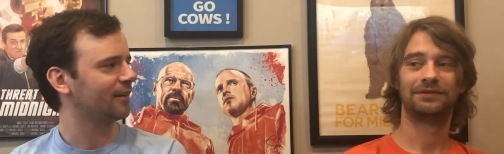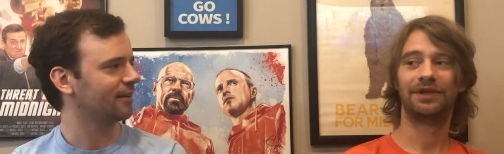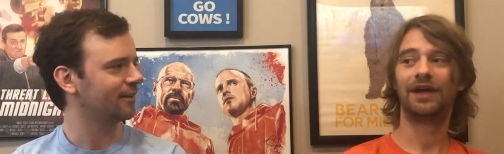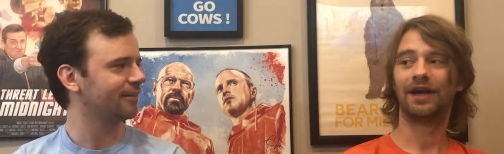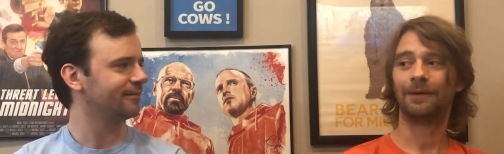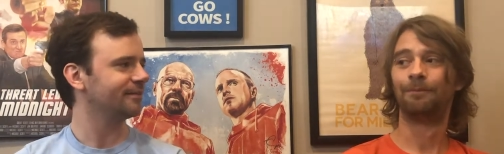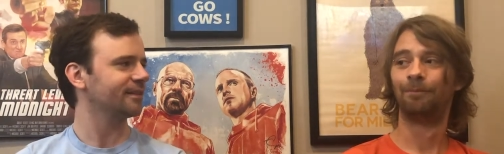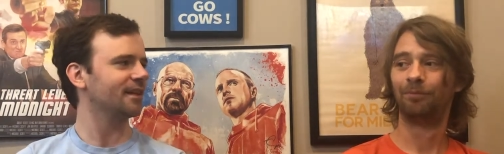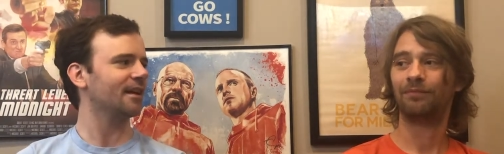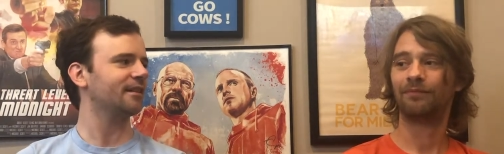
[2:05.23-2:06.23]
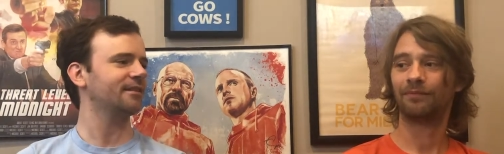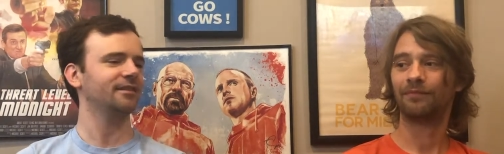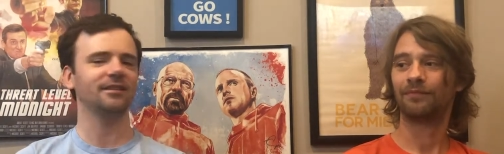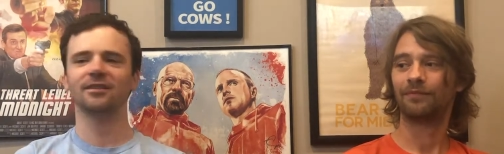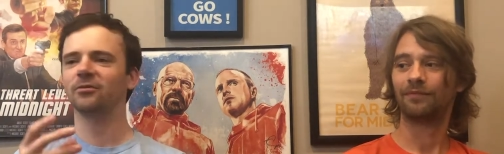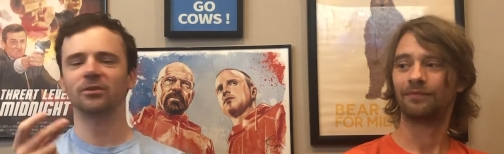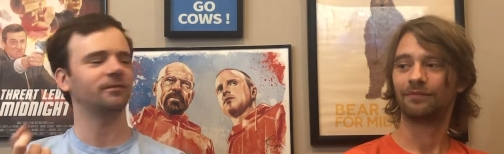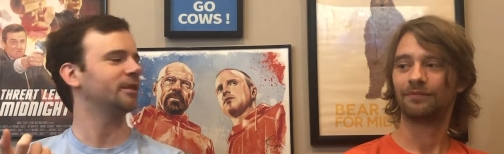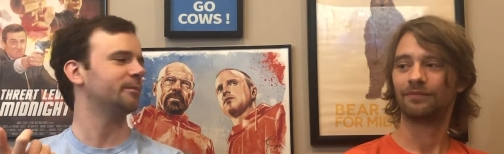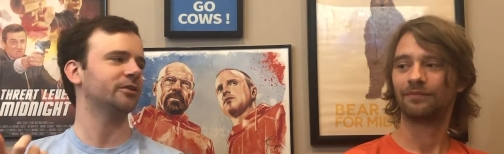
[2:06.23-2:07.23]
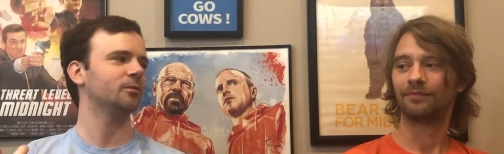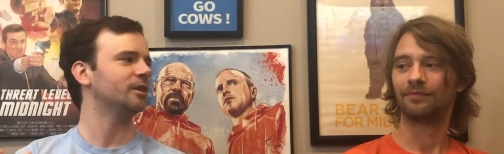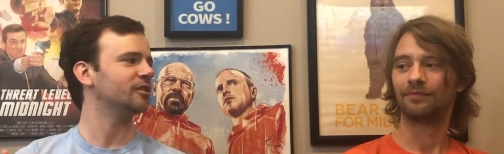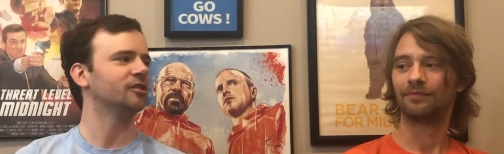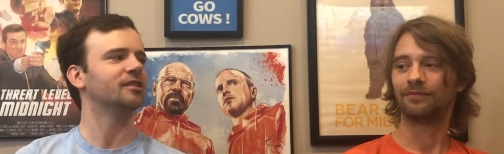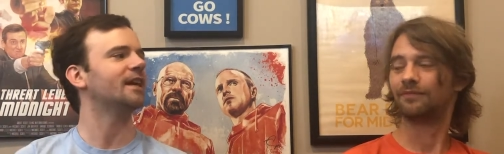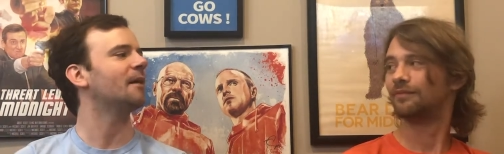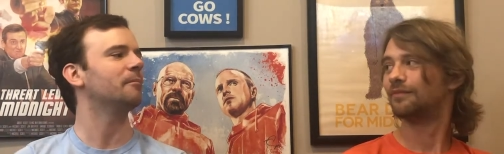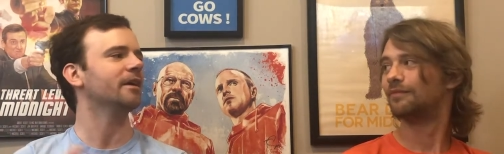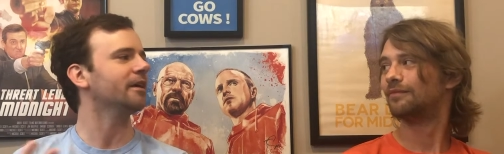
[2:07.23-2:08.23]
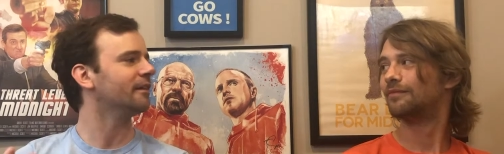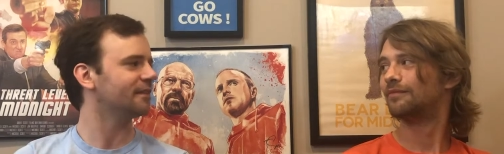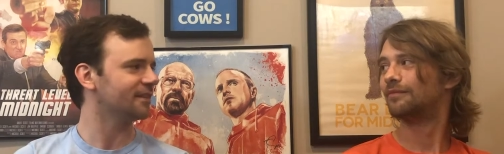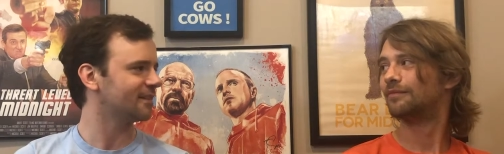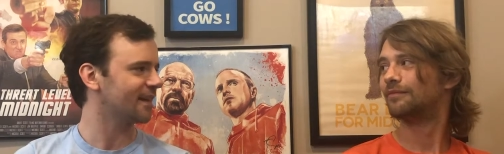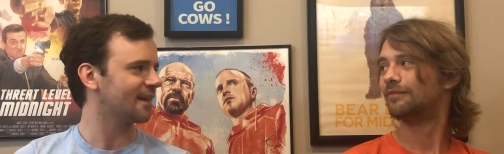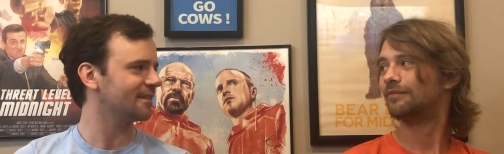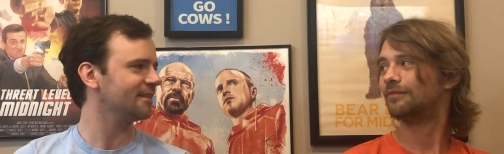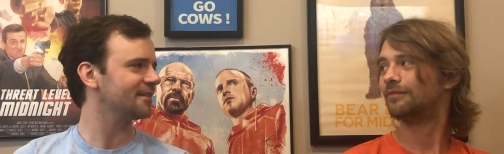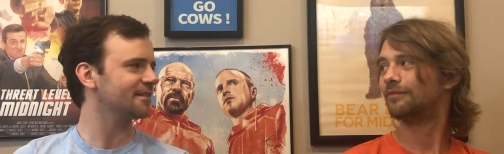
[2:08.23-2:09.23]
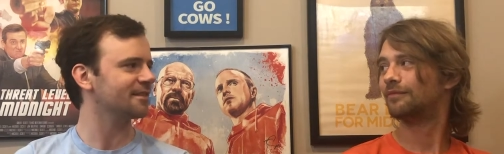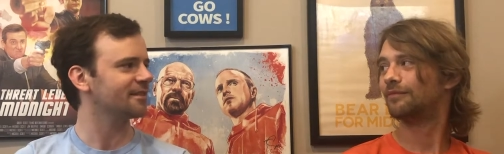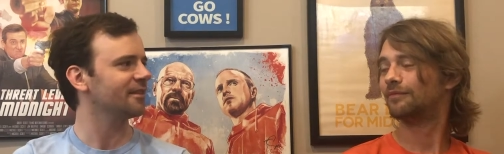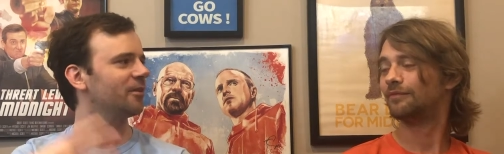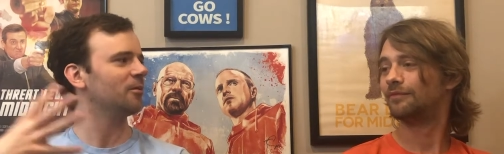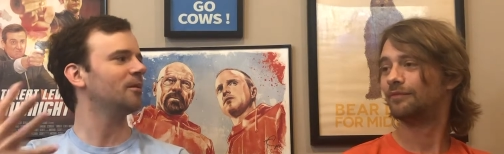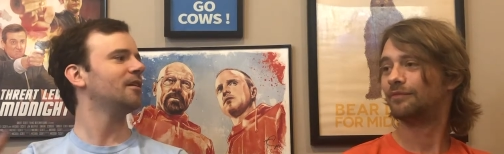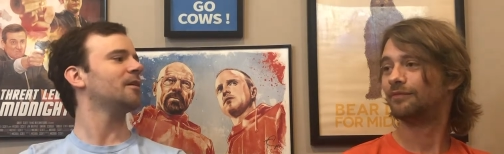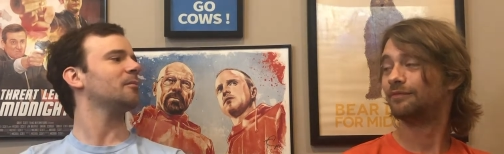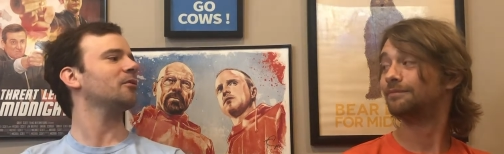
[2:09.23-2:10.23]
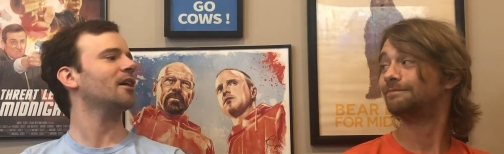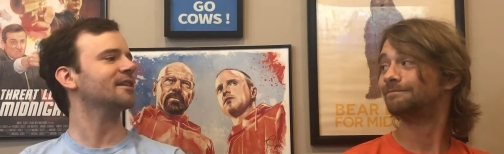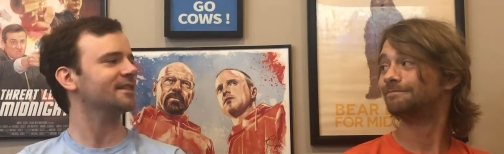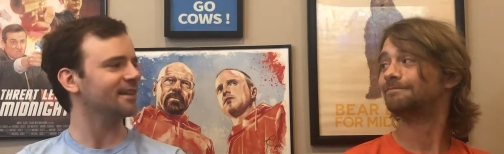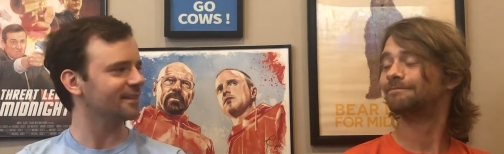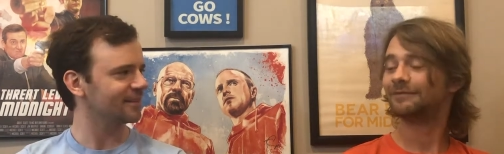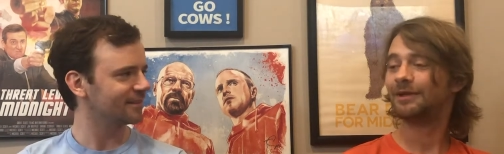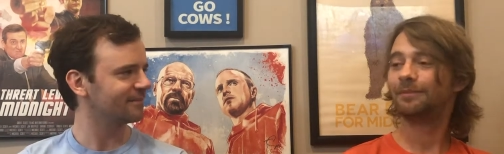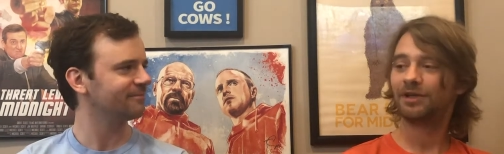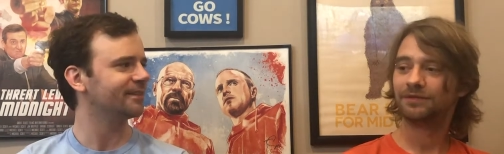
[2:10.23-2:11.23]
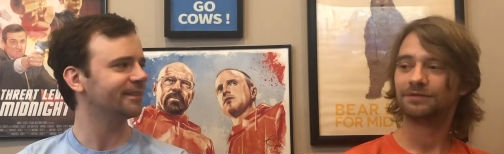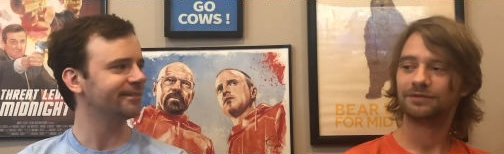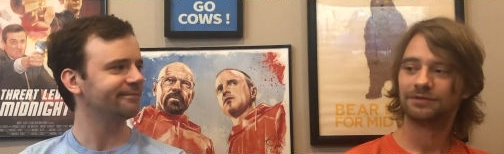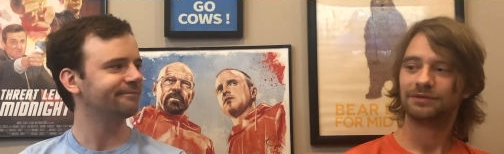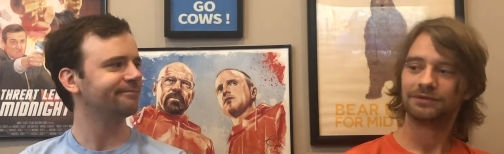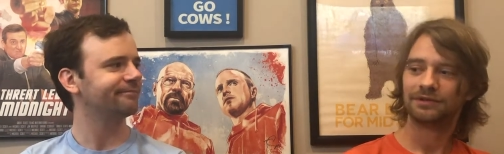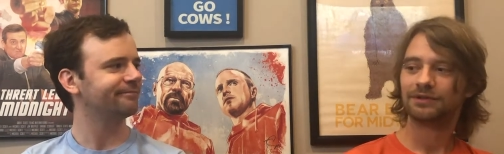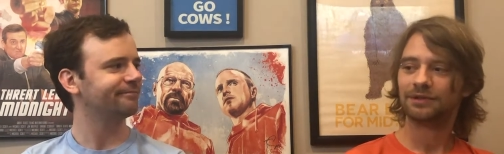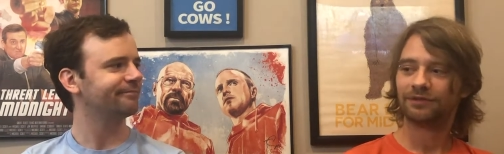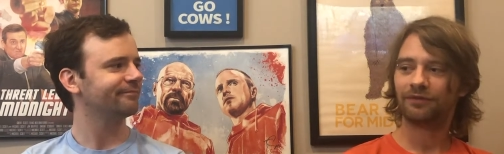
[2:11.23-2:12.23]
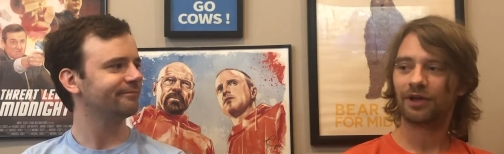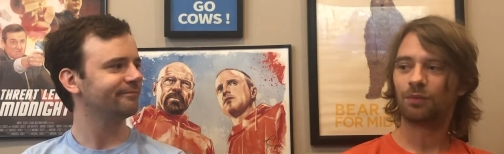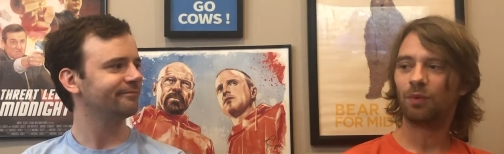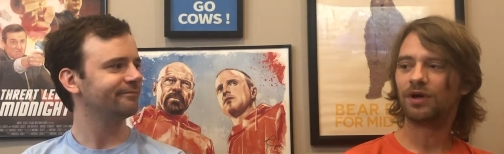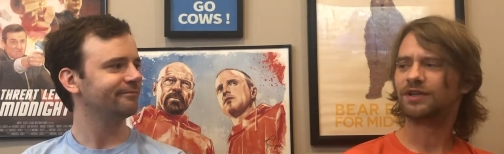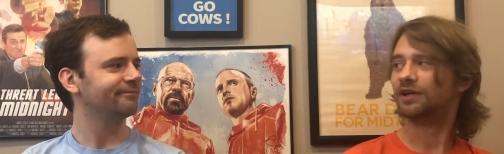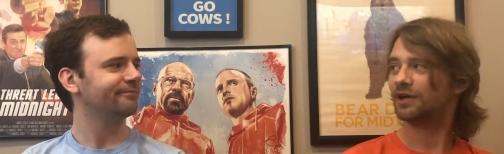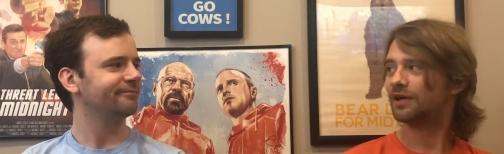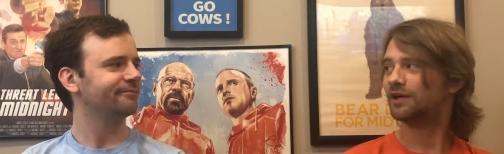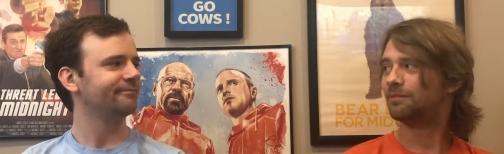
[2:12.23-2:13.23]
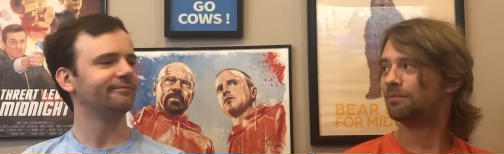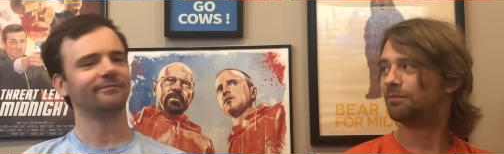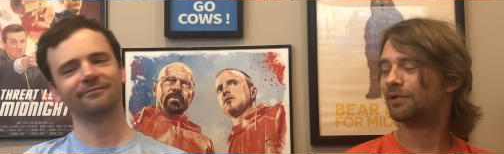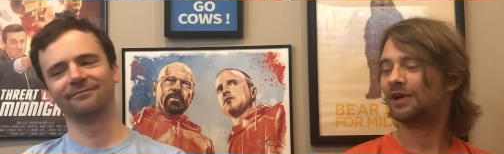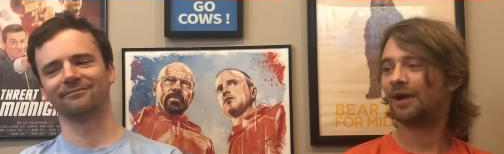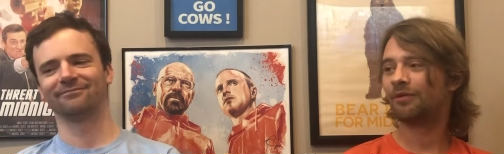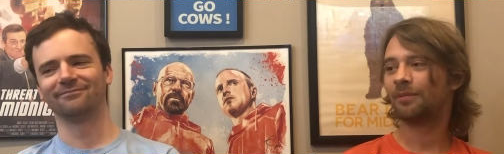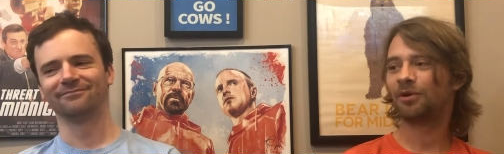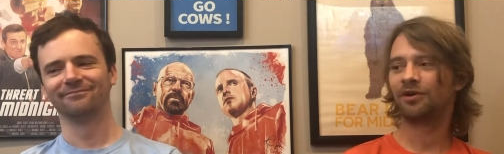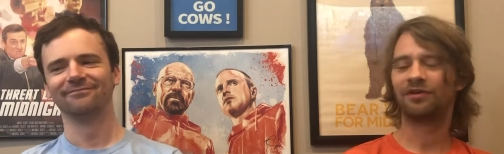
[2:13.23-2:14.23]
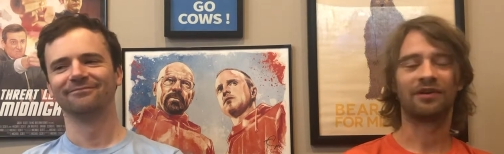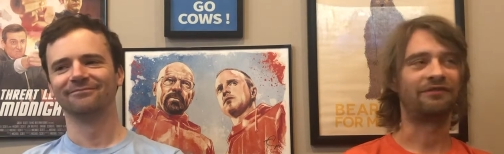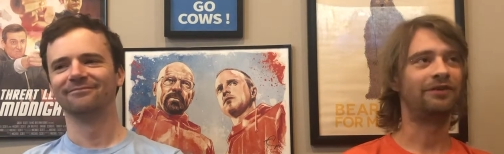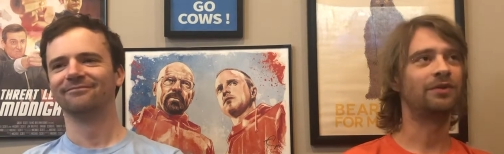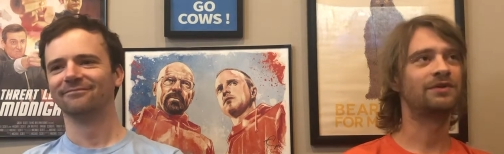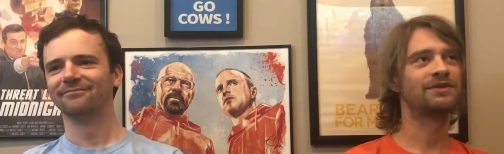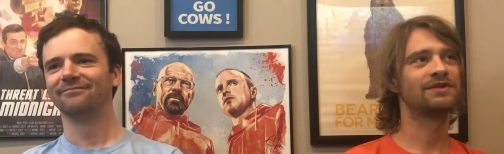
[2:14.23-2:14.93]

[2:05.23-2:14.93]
Speaker 1: yeah. Know? It's not a, you don't just flip a switch and stop being an assassin. It's a slow process. I
Speaker 2: mean, you know? I feel like one could, but not with a partner like Fuchs.